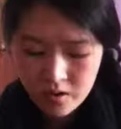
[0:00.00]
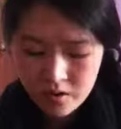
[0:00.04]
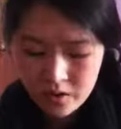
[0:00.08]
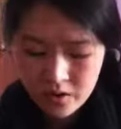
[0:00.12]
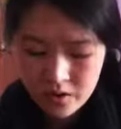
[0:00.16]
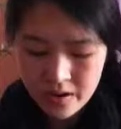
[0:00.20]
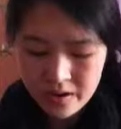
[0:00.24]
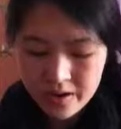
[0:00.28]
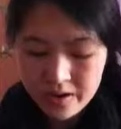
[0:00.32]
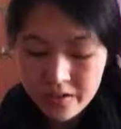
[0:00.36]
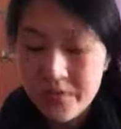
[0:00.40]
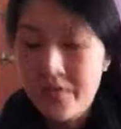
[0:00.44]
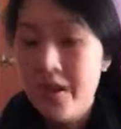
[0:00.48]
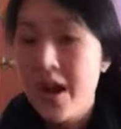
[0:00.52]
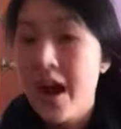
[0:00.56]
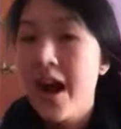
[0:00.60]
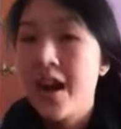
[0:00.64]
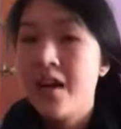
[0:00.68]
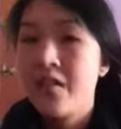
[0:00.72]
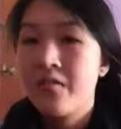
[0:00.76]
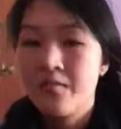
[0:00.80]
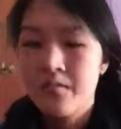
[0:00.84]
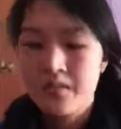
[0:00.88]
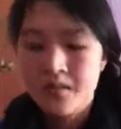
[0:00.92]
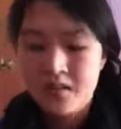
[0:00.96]
Although I
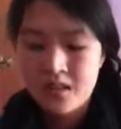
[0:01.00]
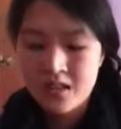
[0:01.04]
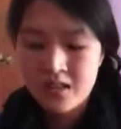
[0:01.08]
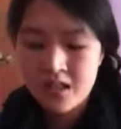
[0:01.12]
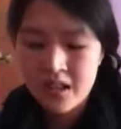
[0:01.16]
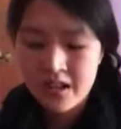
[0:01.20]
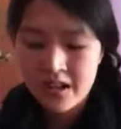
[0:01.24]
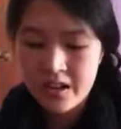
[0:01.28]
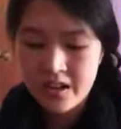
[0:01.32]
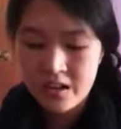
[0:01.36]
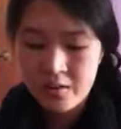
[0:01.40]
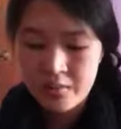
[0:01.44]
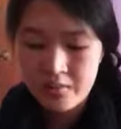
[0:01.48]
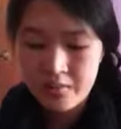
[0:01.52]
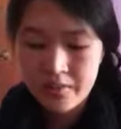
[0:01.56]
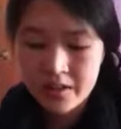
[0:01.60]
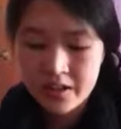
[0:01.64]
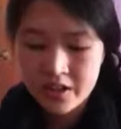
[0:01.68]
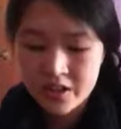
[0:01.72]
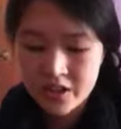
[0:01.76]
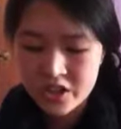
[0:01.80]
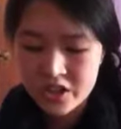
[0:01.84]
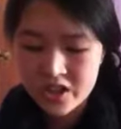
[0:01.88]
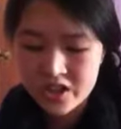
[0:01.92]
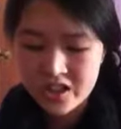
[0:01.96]
have been studying,
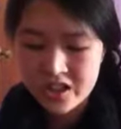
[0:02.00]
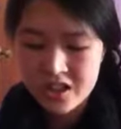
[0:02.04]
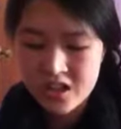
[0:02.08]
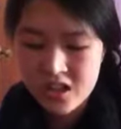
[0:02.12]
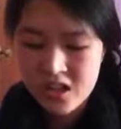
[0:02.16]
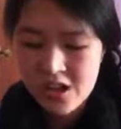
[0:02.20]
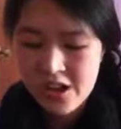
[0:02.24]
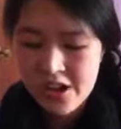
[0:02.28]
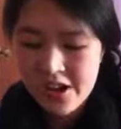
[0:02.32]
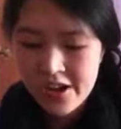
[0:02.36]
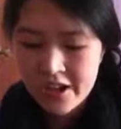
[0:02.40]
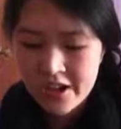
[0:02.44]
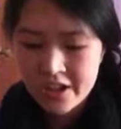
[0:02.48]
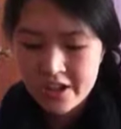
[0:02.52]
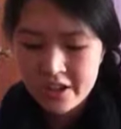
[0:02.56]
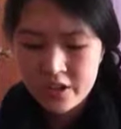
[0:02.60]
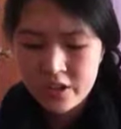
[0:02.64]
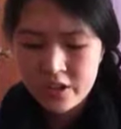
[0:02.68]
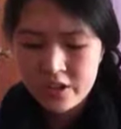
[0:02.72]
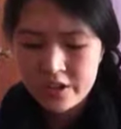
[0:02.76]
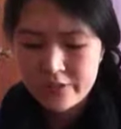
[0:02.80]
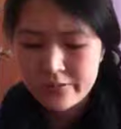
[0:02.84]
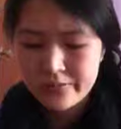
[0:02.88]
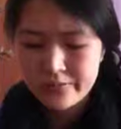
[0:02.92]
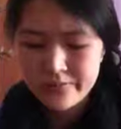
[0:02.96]
but just, you
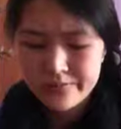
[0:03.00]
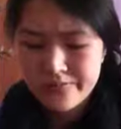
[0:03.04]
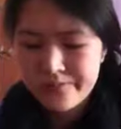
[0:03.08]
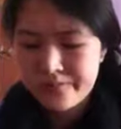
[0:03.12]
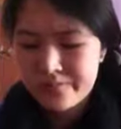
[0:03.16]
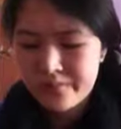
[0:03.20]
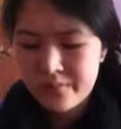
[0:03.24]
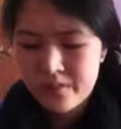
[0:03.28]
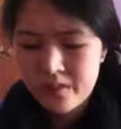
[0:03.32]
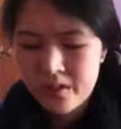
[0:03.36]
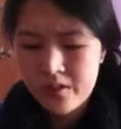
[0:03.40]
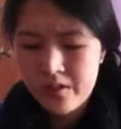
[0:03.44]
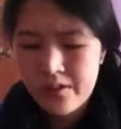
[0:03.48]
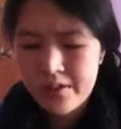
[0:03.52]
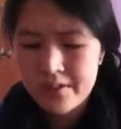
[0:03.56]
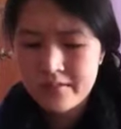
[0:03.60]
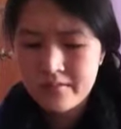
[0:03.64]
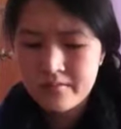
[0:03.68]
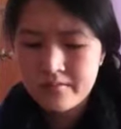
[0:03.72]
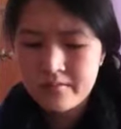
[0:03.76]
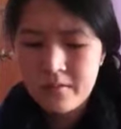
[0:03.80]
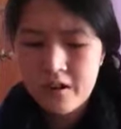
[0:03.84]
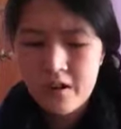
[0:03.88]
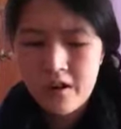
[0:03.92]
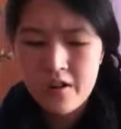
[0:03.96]
know,
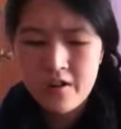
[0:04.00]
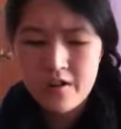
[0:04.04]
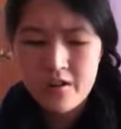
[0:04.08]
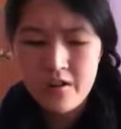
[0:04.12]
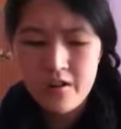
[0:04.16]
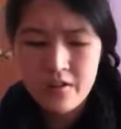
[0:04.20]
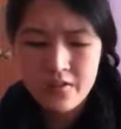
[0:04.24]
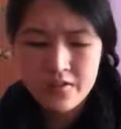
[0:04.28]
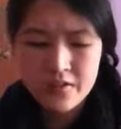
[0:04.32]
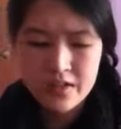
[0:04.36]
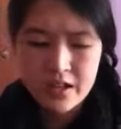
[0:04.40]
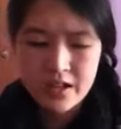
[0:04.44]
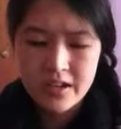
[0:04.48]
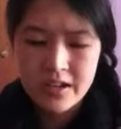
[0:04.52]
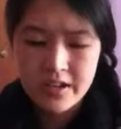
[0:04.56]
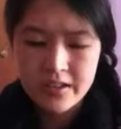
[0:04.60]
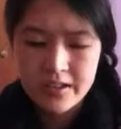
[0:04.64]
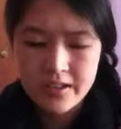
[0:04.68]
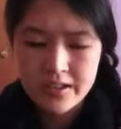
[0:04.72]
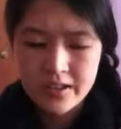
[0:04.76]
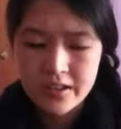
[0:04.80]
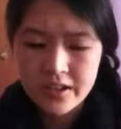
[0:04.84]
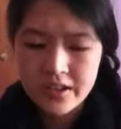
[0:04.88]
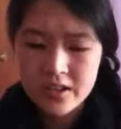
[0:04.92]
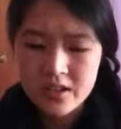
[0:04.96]
on and off studying,
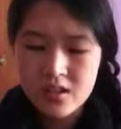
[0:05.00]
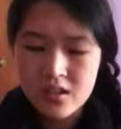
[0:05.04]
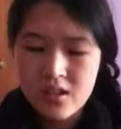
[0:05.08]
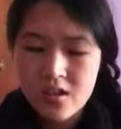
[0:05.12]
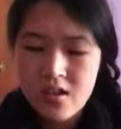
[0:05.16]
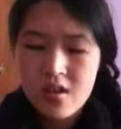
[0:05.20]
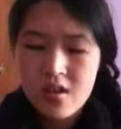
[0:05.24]
I guess.